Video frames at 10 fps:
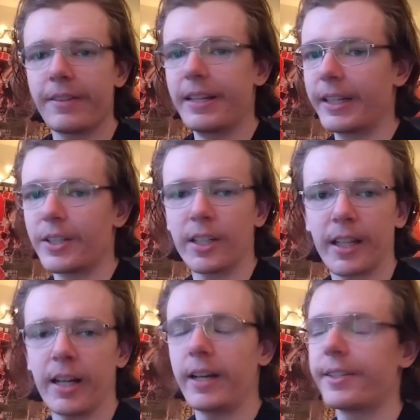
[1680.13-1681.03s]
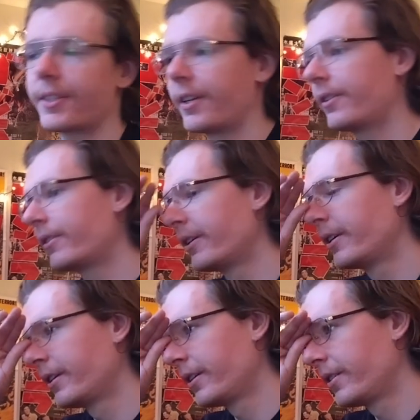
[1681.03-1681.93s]
I think, is like the highest now.
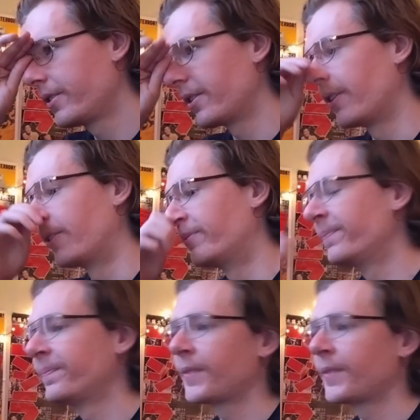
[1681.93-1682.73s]
So